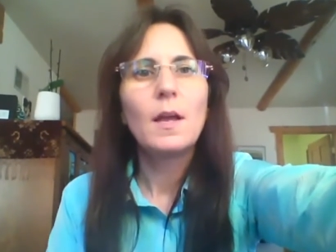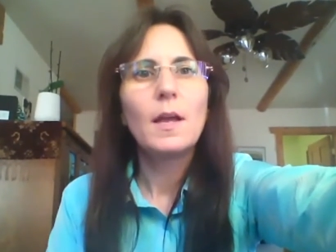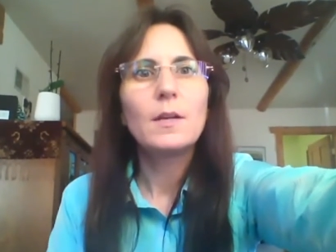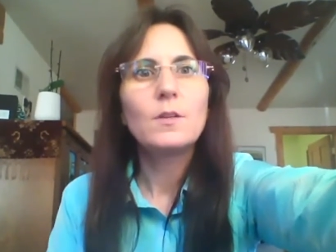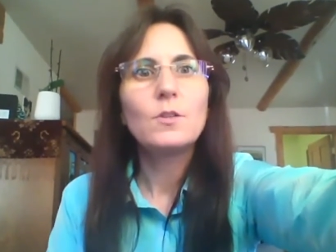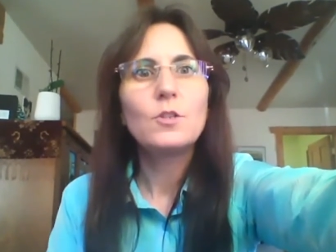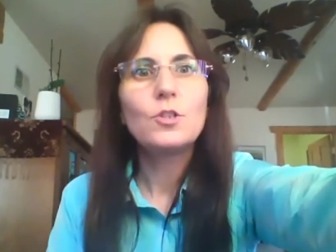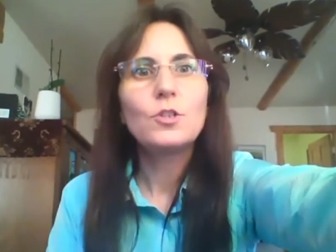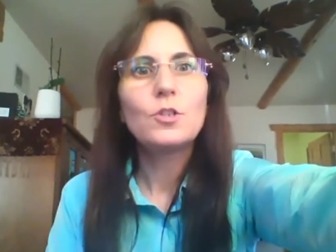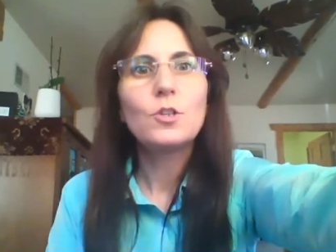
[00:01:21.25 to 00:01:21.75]

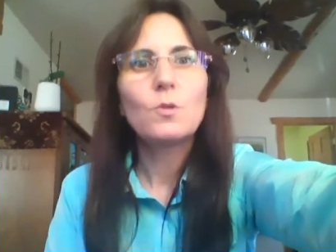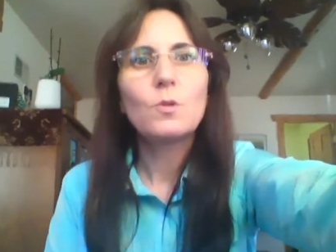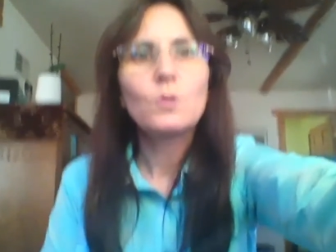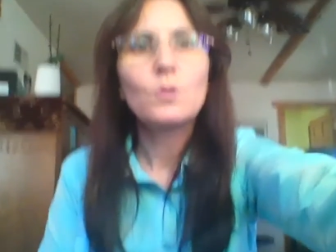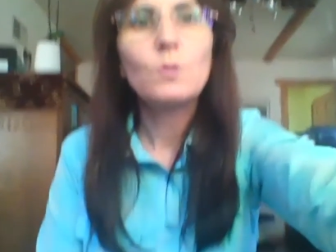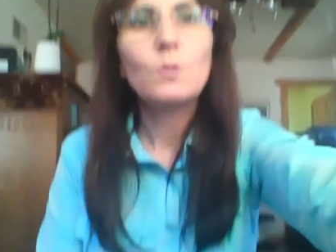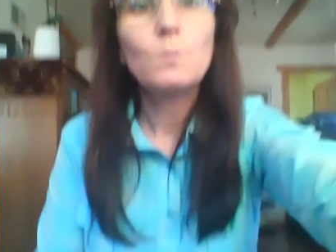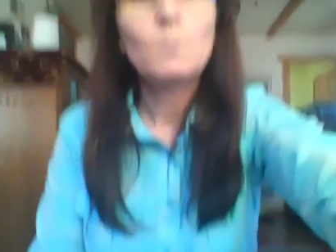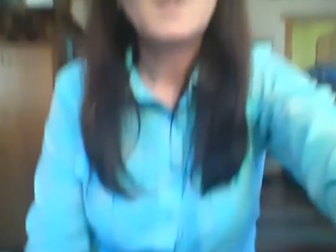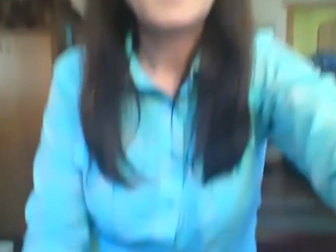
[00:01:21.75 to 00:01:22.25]
and show
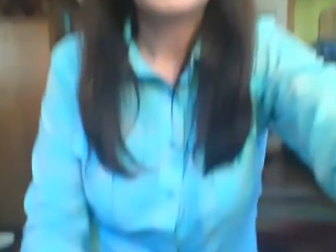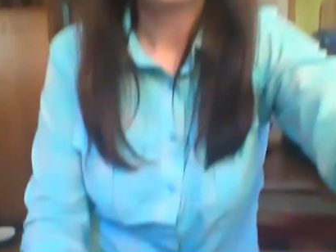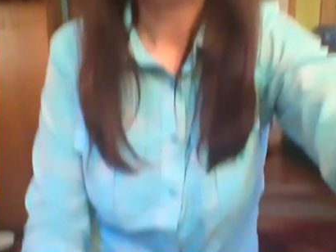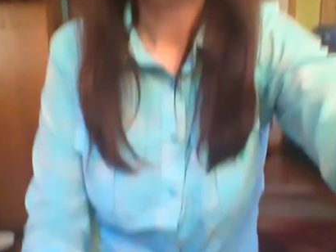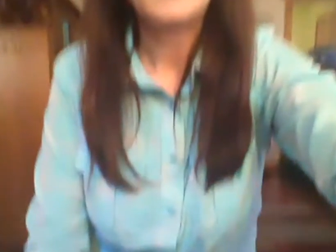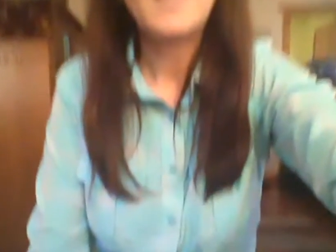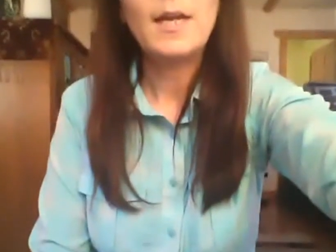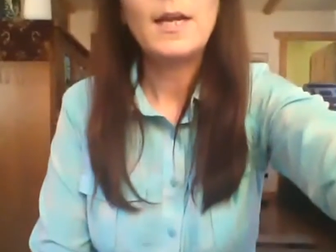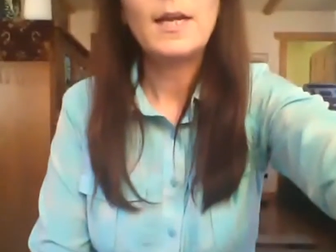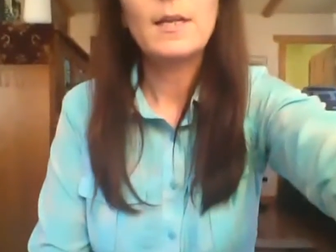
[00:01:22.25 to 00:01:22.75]
you my
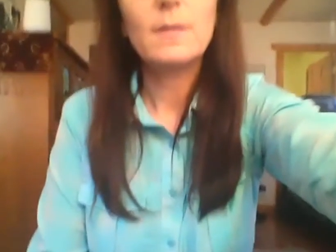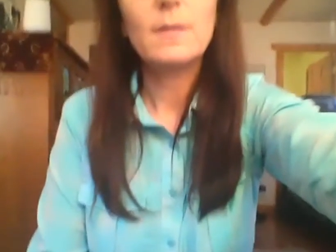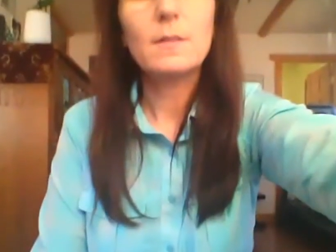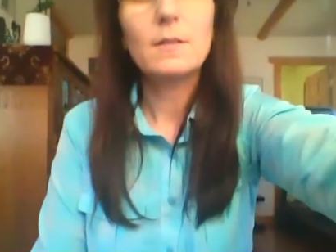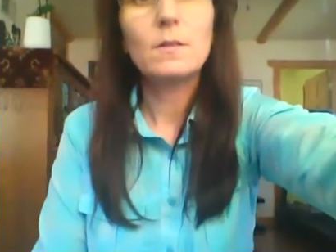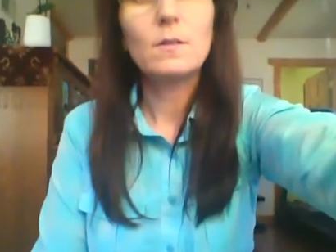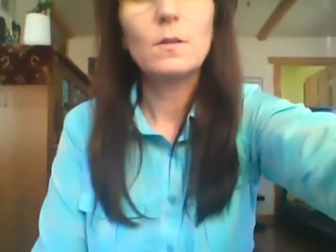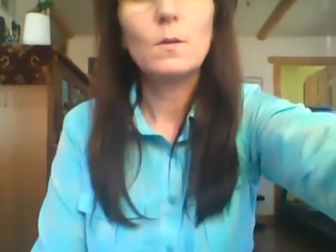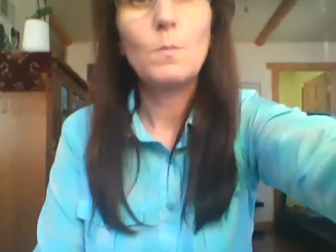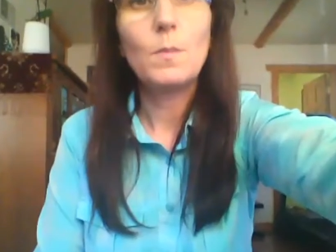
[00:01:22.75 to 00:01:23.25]
hands
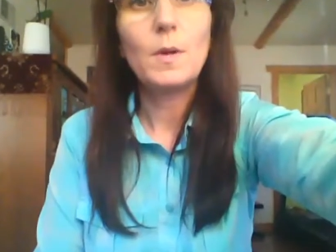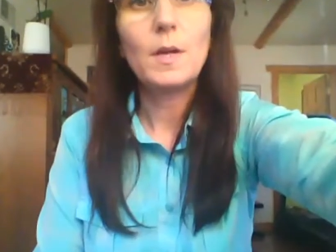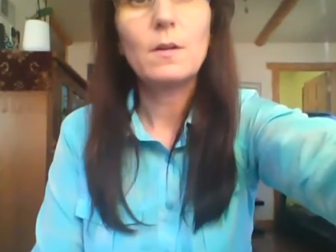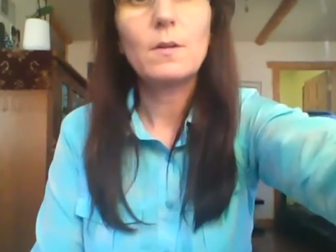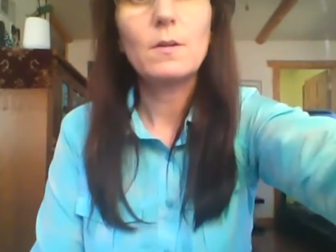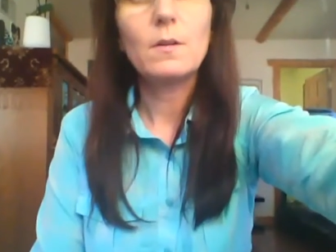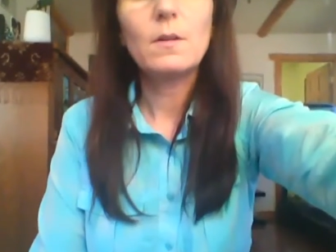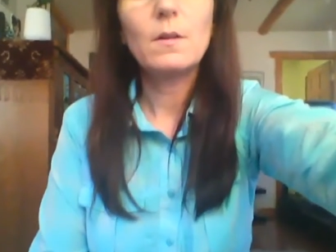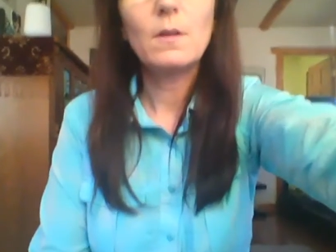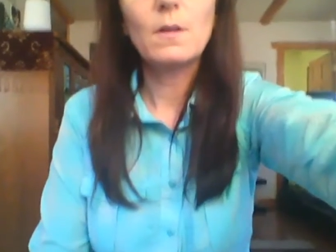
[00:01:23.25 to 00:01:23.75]
a little
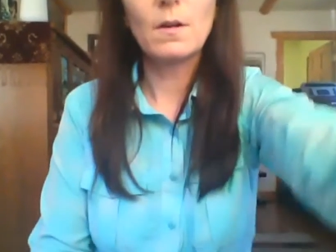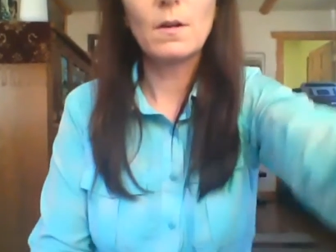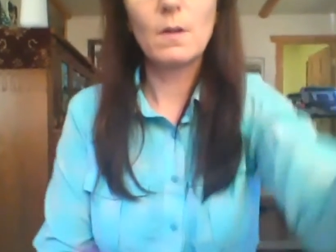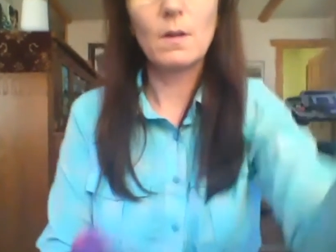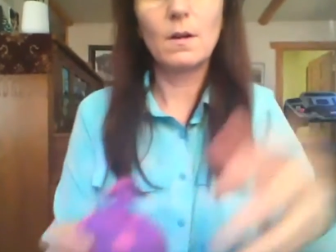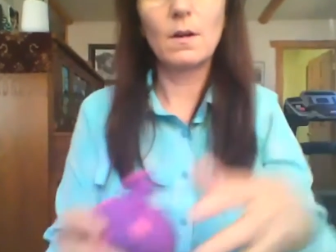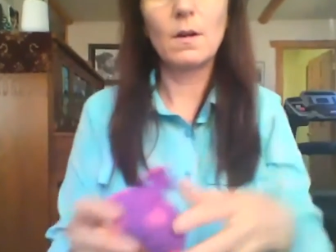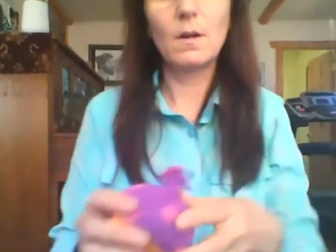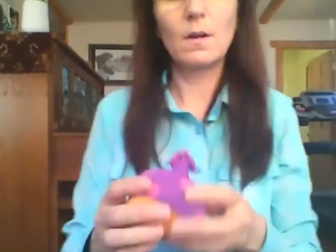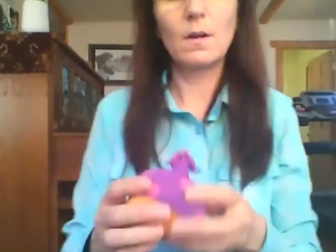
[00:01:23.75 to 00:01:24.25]
better.
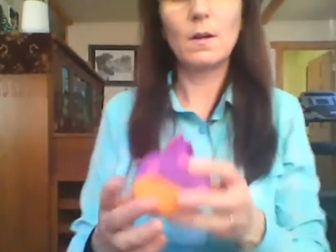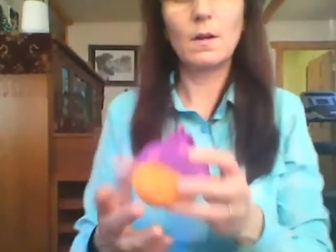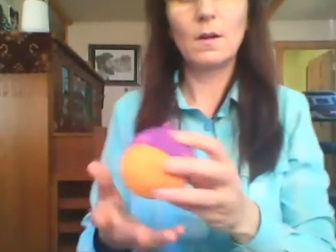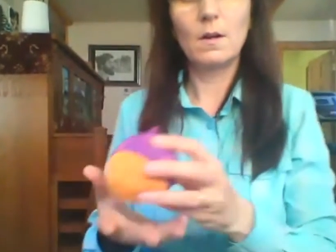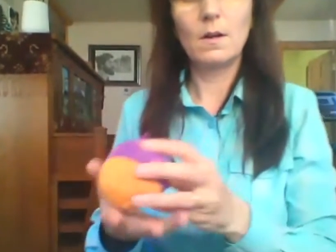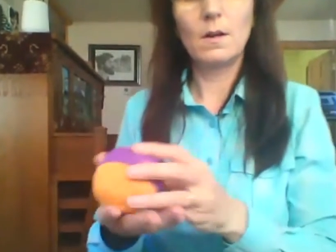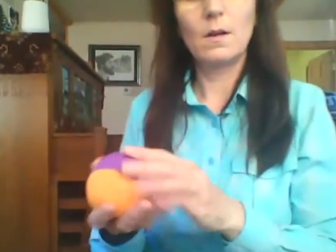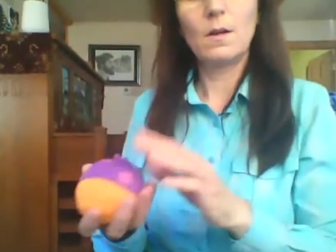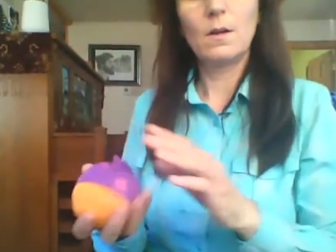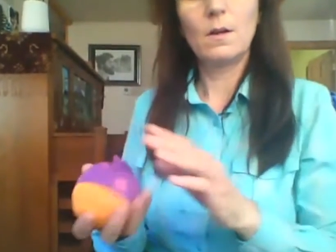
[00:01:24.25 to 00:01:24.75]

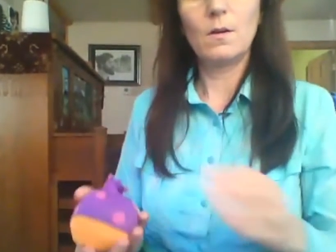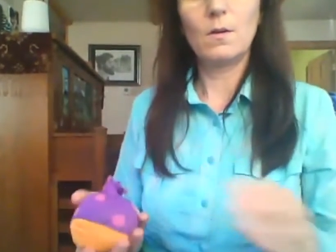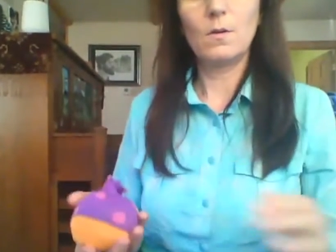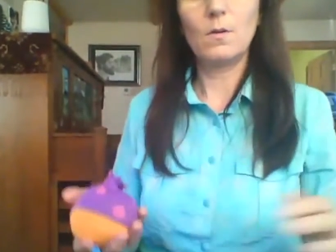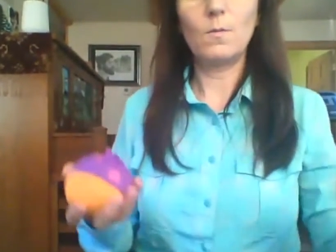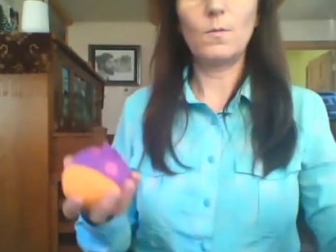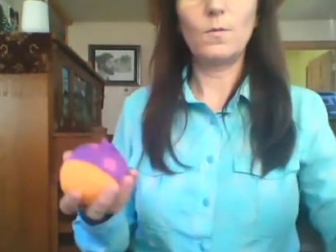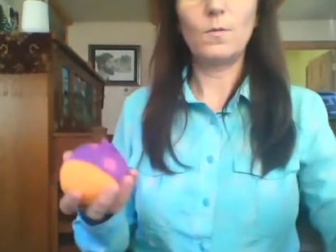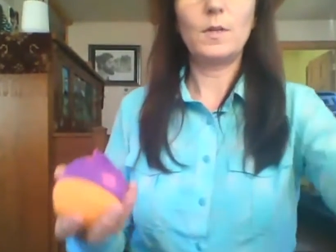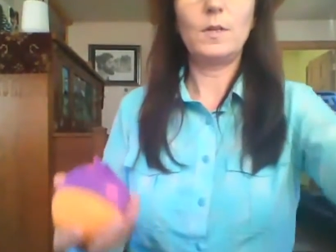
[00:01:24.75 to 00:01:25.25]

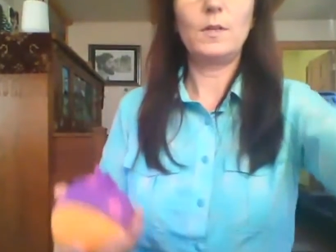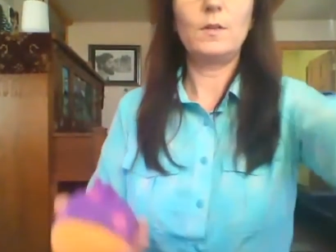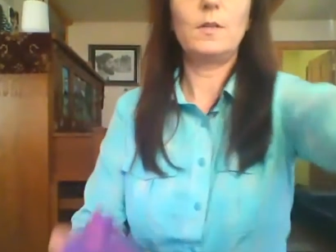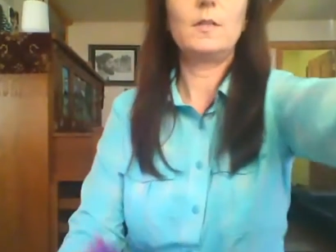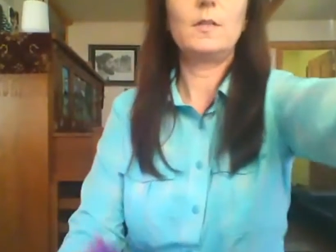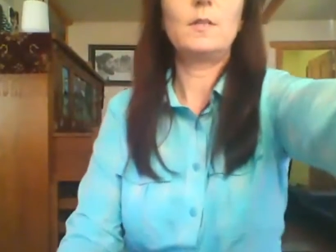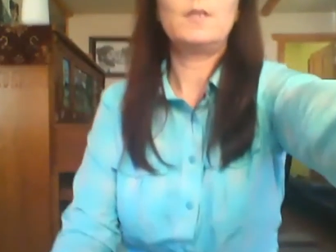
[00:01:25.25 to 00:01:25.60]
Hopefully you can